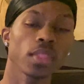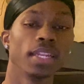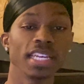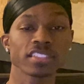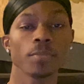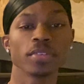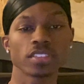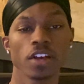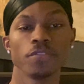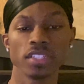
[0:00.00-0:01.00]
Next up is
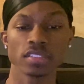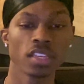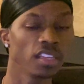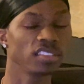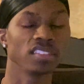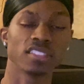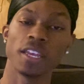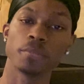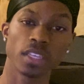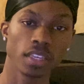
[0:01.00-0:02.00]
toughness. It's the
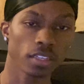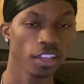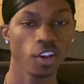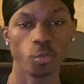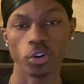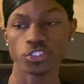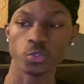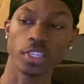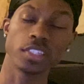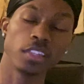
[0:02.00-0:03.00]
same thing. Once you
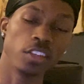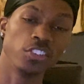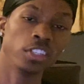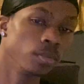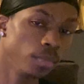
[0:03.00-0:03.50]
get to the gym,